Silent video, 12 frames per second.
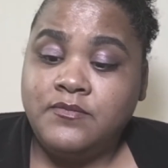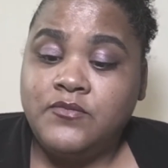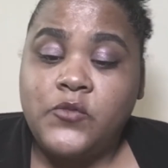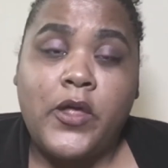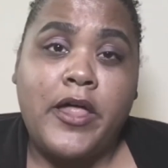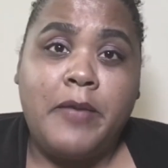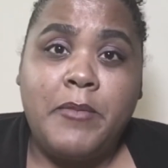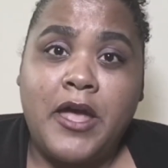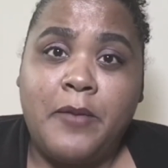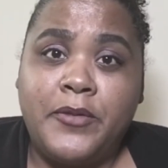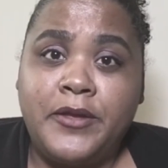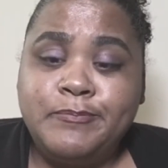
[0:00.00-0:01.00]
I'm
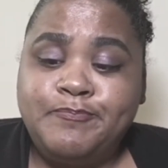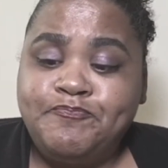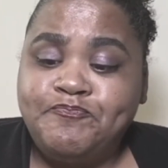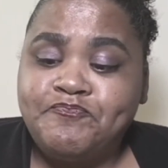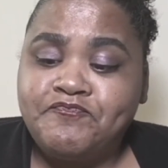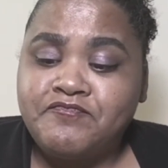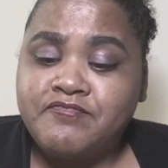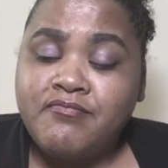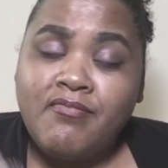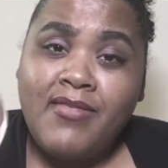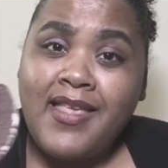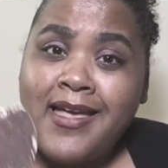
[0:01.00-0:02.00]
happy.
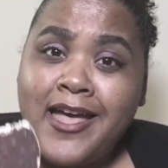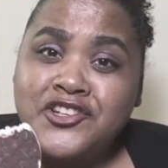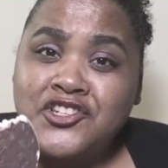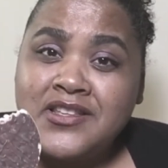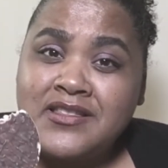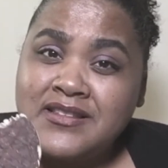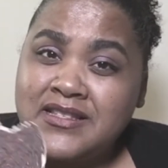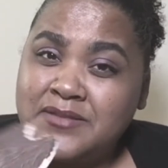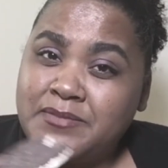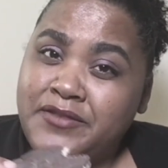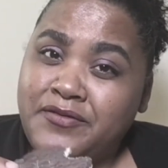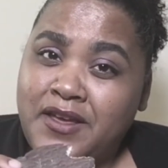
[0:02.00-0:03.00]
Actually, this is
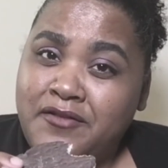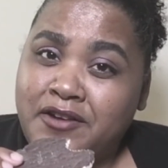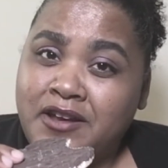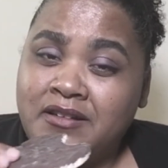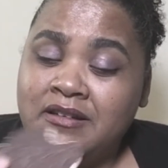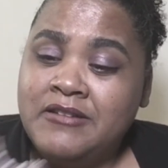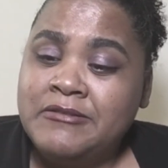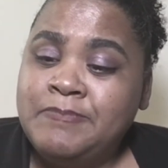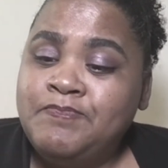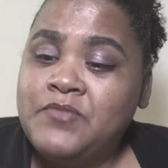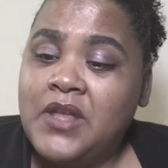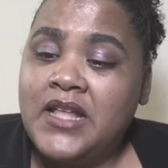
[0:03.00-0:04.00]
my favorite.
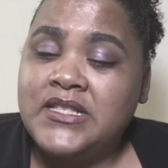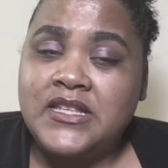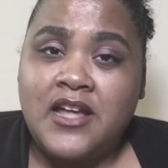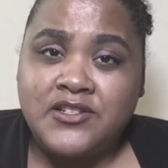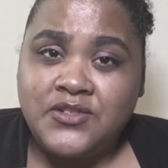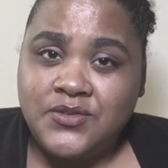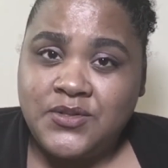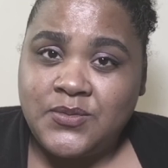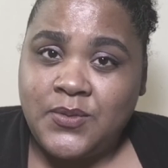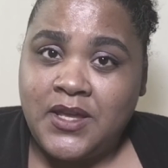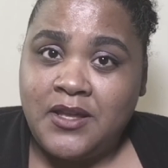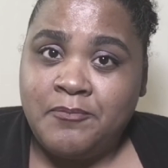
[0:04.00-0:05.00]
It's not too
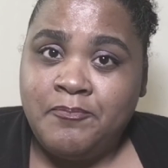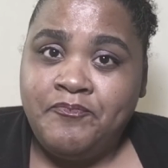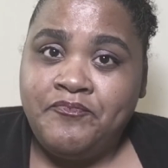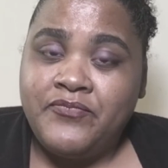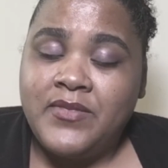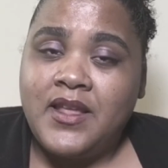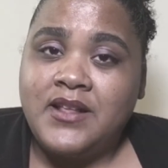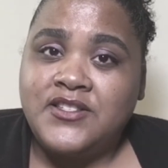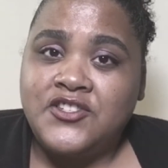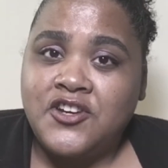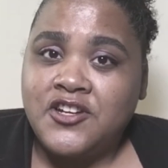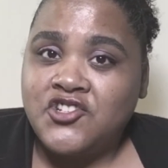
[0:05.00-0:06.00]
sweet. It's
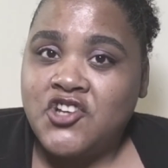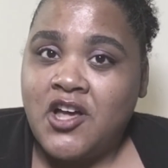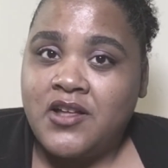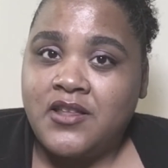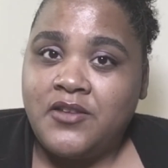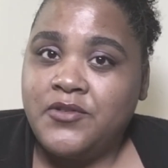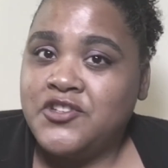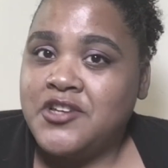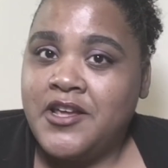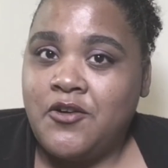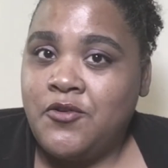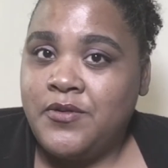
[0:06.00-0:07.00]
dark chocolate, which
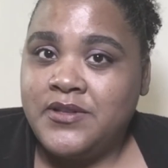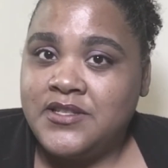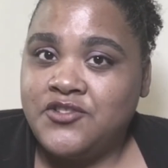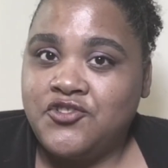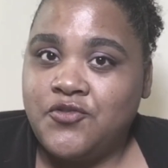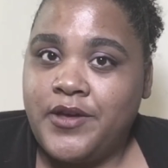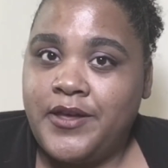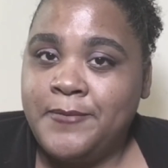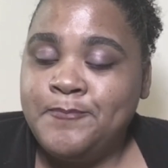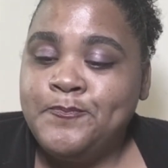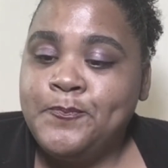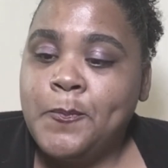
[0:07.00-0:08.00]
I always enjoy.
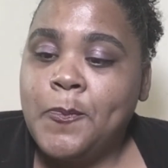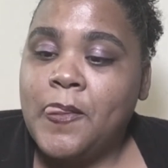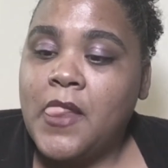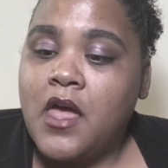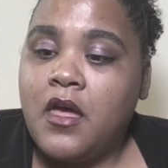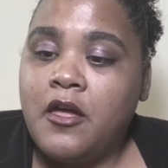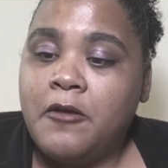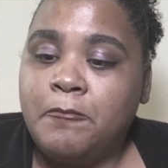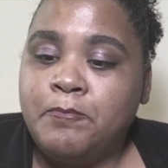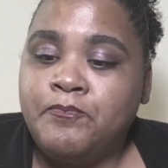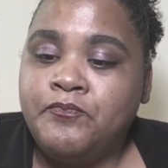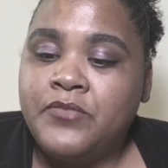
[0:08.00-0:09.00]

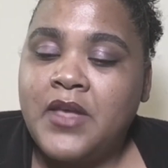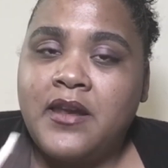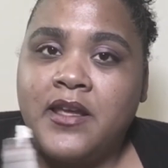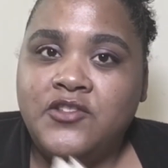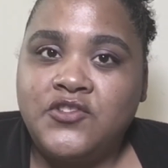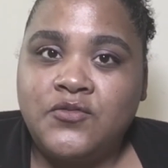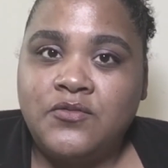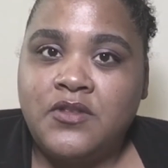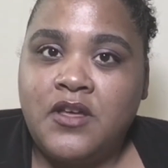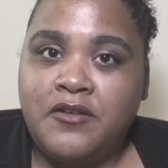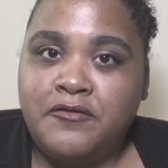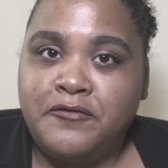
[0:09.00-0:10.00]
And I do
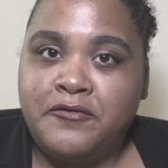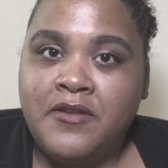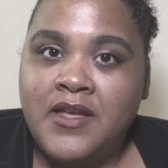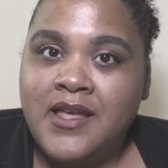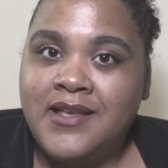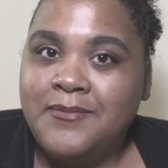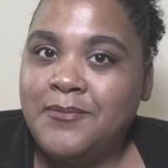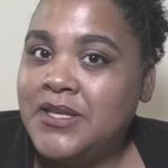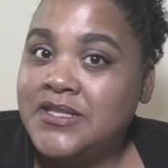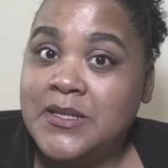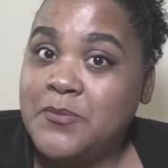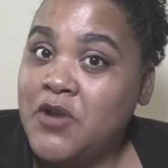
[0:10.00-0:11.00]
love me
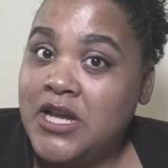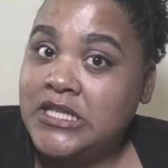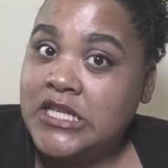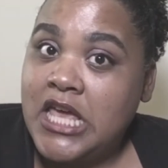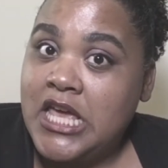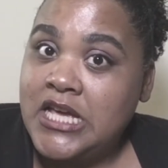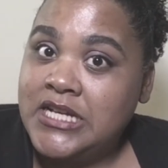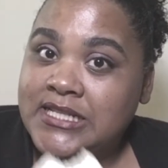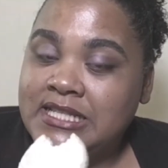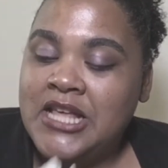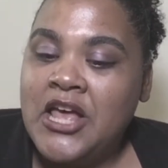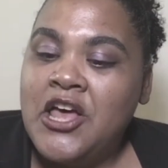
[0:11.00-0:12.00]
some rice
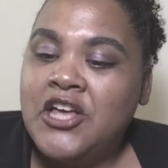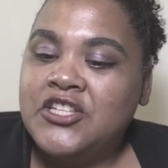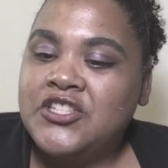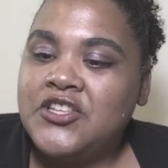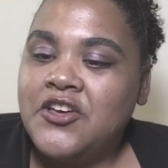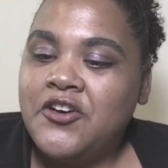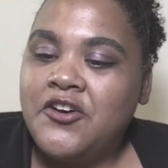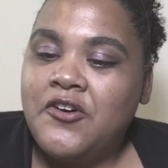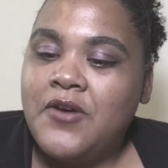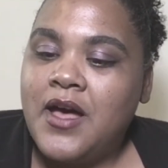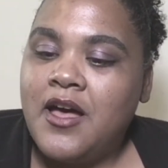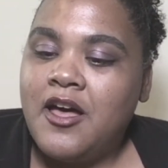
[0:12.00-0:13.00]
cakes. So
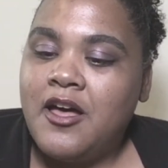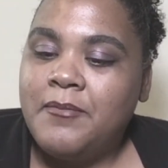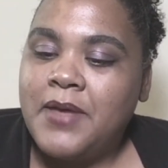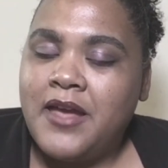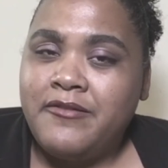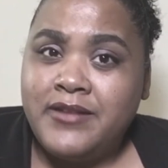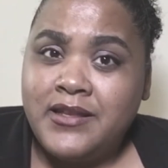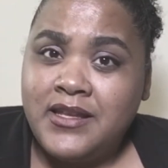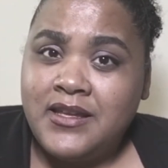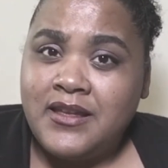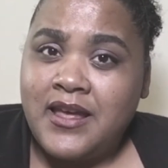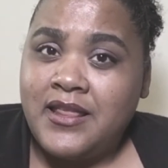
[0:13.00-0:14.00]

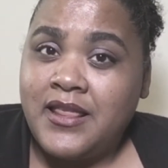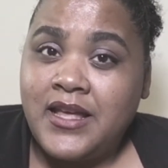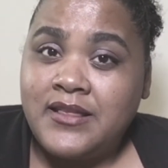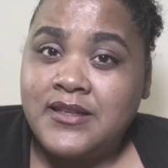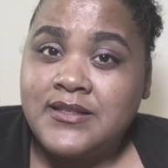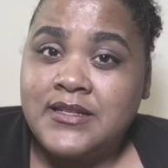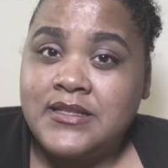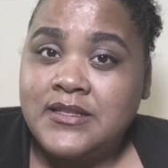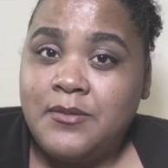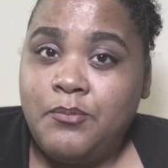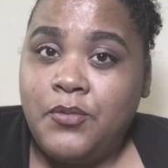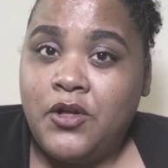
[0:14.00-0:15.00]
I like this. It's
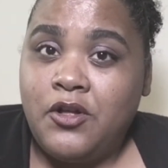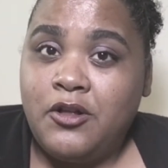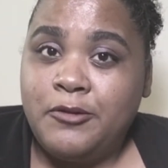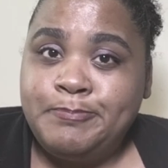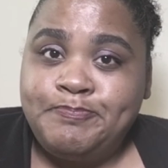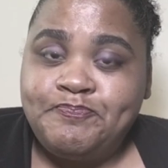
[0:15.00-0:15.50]
simple.